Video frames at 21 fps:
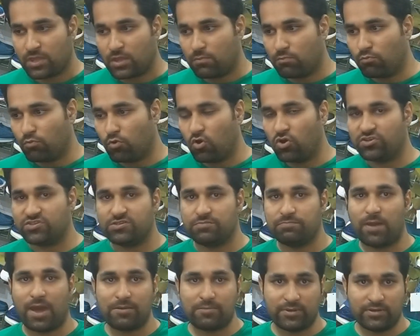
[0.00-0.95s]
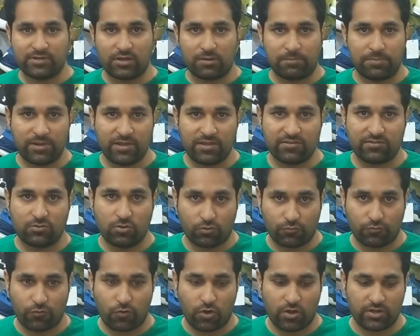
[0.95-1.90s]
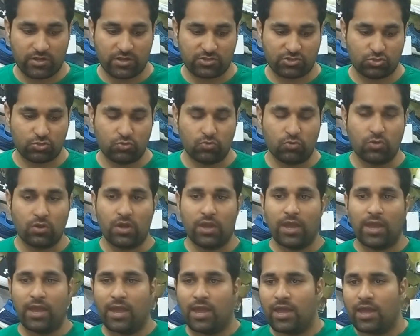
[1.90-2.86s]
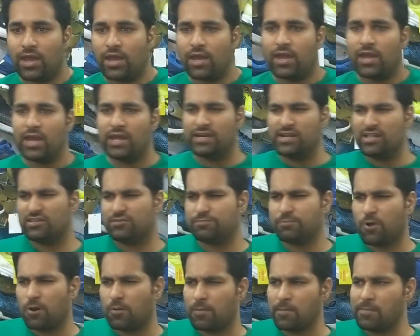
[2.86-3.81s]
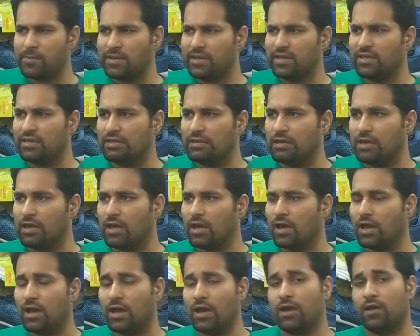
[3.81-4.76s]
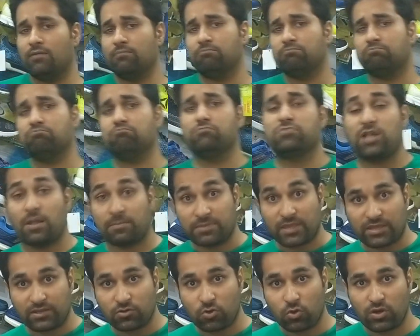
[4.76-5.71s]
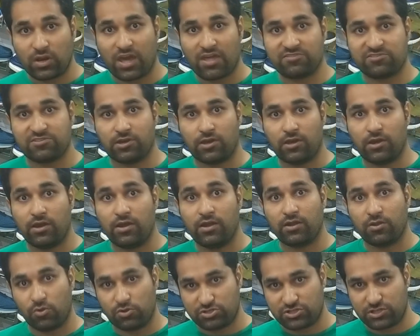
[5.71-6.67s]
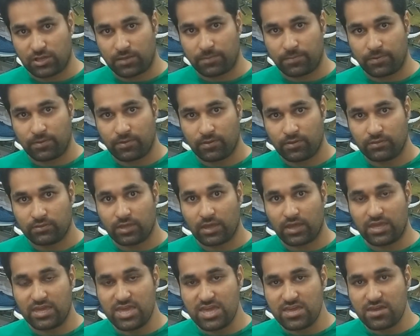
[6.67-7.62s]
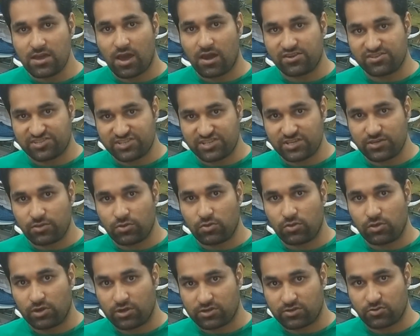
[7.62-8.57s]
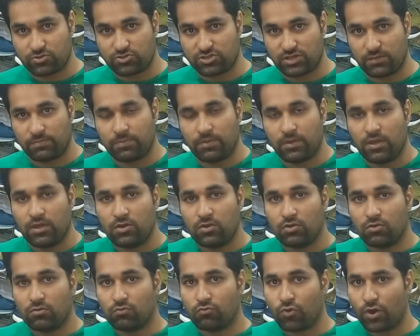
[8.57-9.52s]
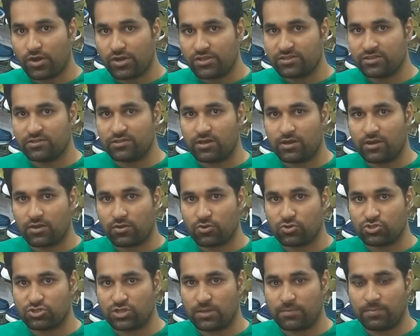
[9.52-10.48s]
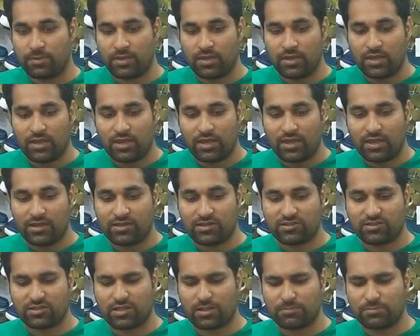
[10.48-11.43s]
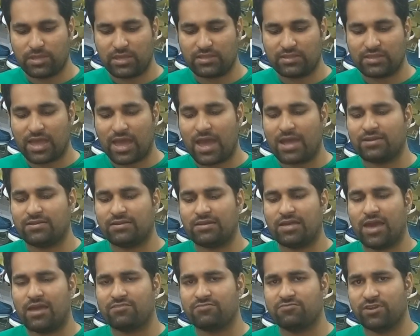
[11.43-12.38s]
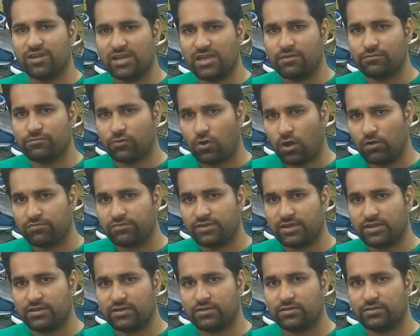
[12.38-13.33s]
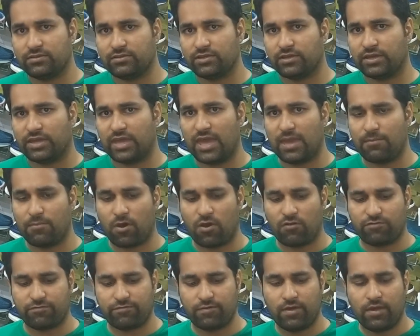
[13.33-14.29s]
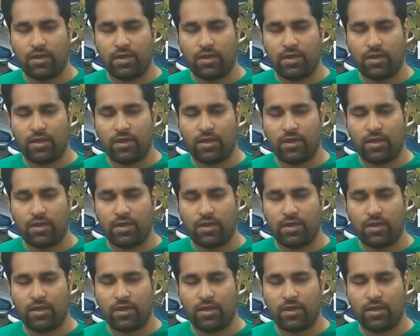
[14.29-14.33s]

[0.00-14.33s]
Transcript: most badminton players look for in a shoe? It is probably something known as the ergo shape, the ERGO ergo shape. Now, what is an ergo shape? It is something that has really evolved in the game of